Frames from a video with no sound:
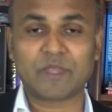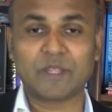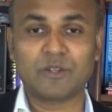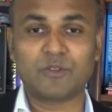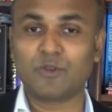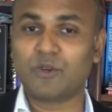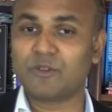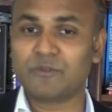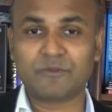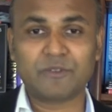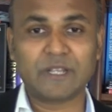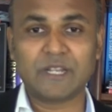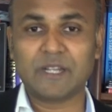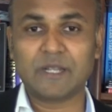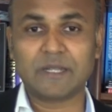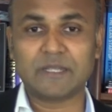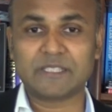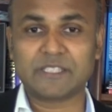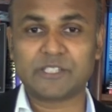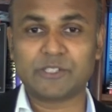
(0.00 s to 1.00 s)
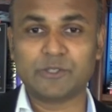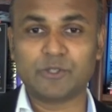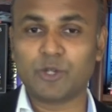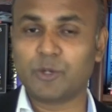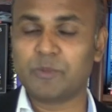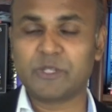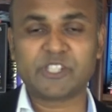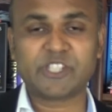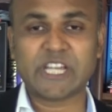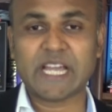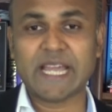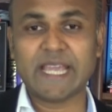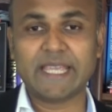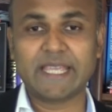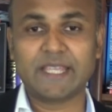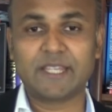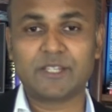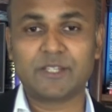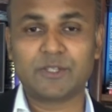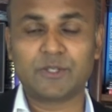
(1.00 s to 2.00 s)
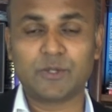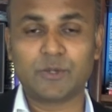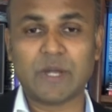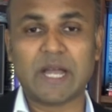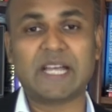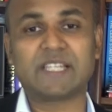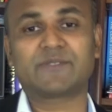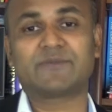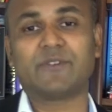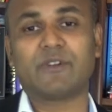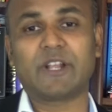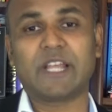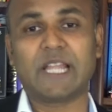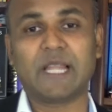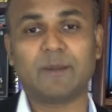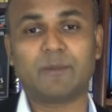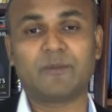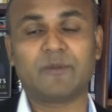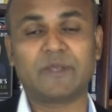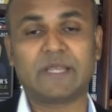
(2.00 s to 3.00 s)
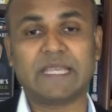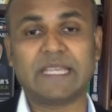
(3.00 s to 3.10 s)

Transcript: don't be shy to ask for help.